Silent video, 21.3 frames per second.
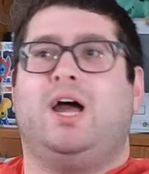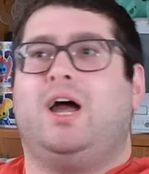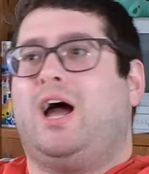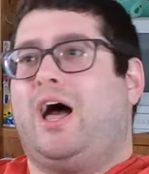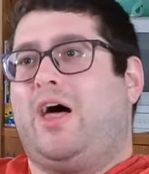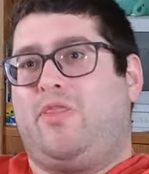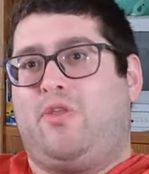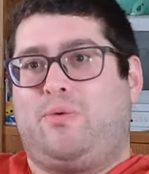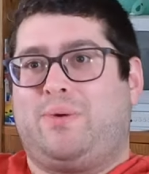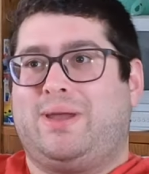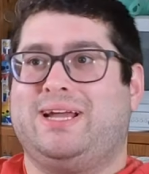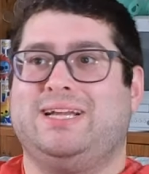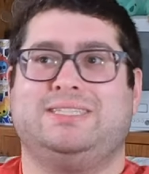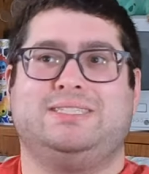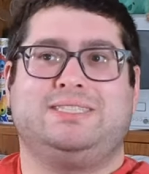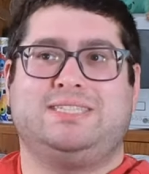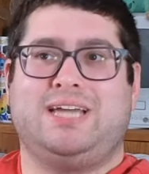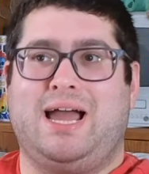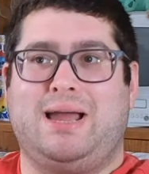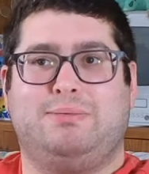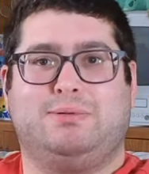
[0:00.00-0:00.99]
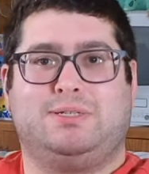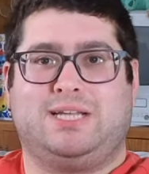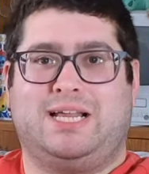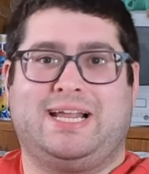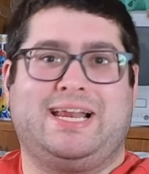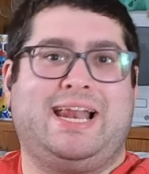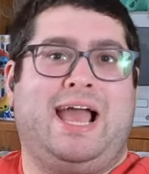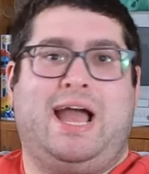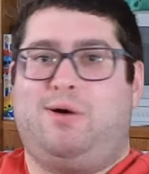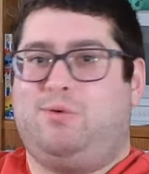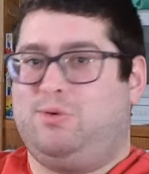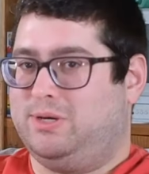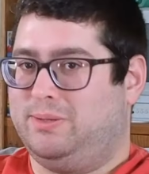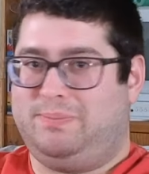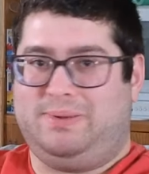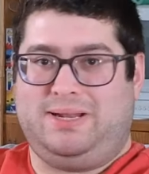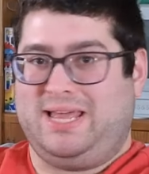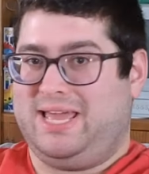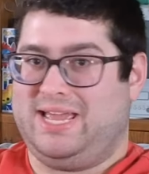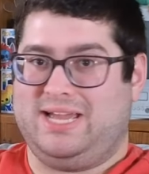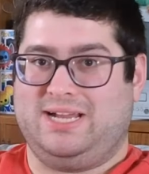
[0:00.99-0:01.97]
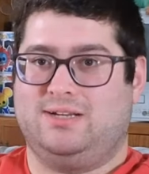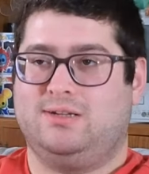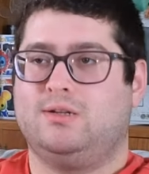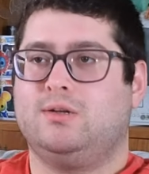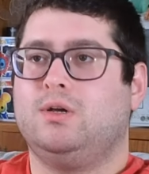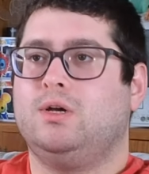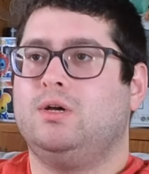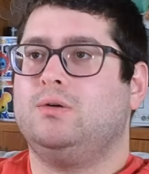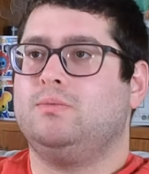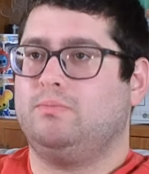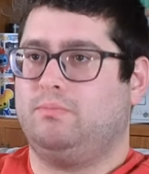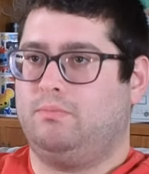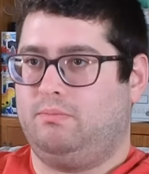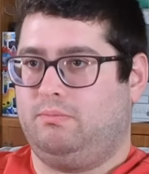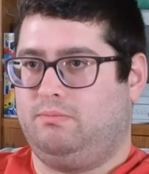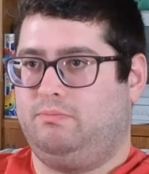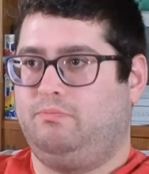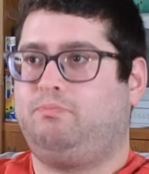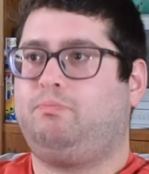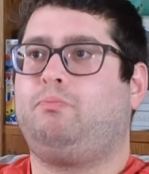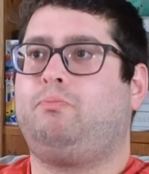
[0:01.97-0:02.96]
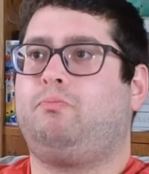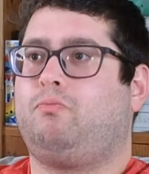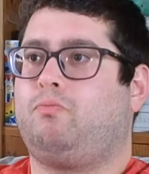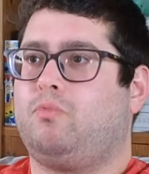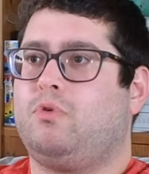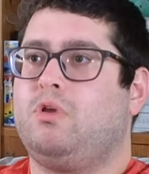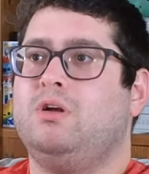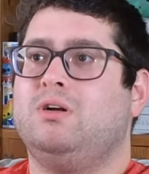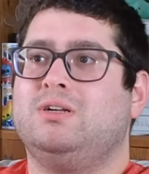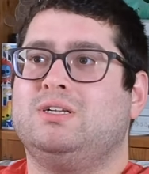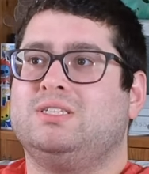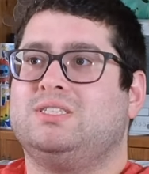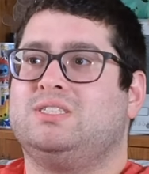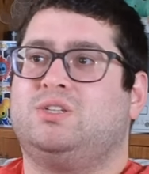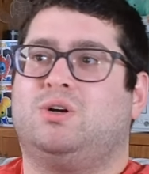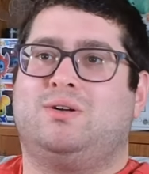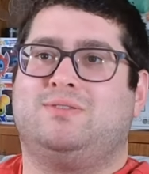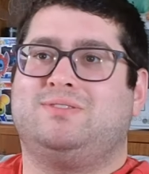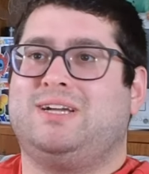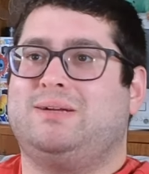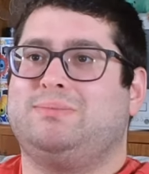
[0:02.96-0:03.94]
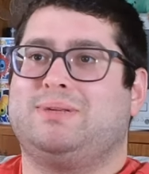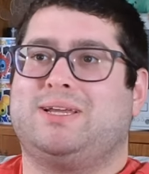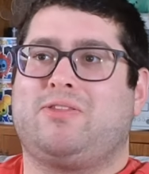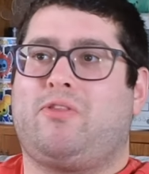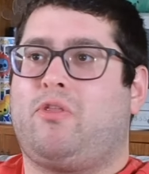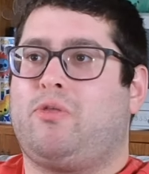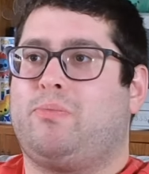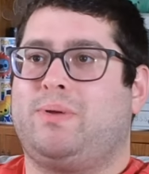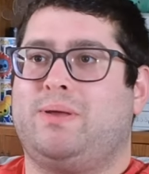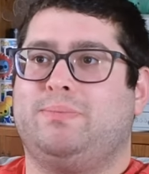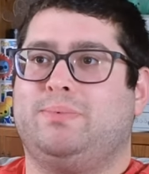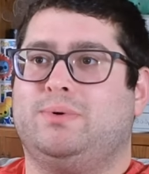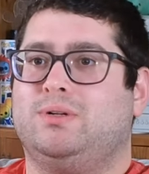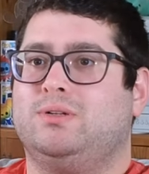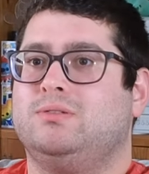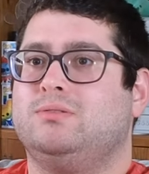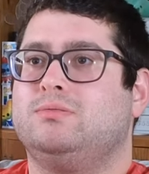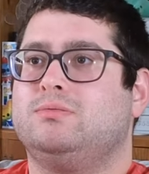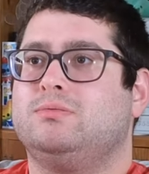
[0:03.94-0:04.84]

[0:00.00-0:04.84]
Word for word: I thought we had time for like an hour to plan. Don't have time to get the other people.